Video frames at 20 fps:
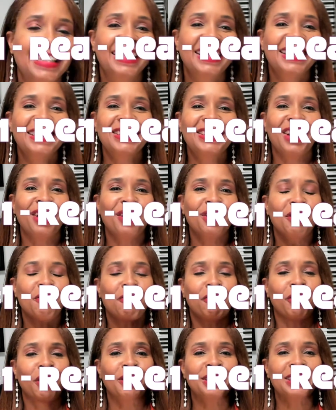So, the
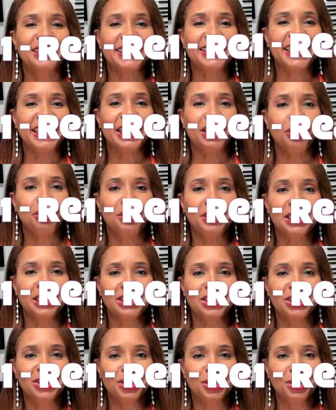first thing you need
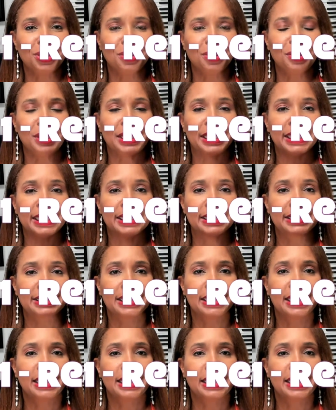to do is